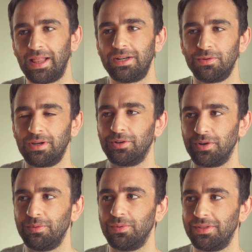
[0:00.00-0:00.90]
I don't
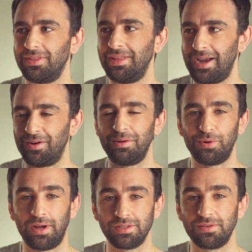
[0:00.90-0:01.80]
agree with Harry
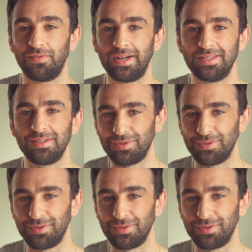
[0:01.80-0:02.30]
Brown's advice